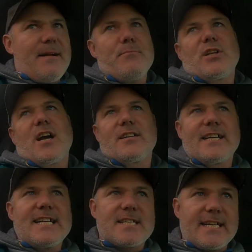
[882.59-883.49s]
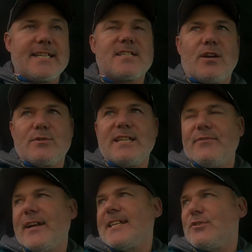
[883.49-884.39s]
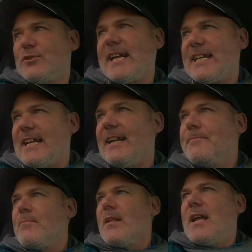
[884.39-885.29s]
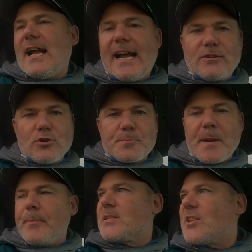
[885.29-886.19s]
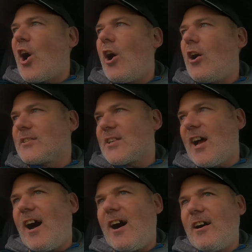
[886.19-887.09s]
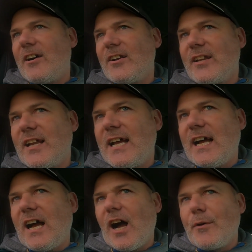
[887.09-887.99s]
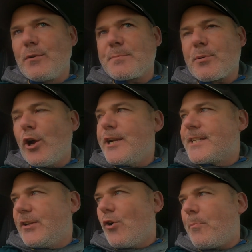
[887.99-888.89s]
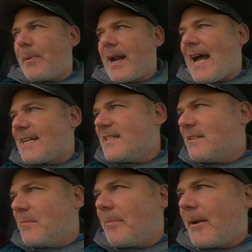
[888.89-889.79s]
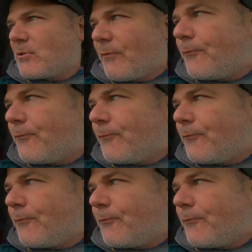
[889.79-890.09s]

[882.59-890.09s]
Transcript: but they got it in since, so I was in the vets just getting that. Just people's thoughts on, I was pricing up and asking them about the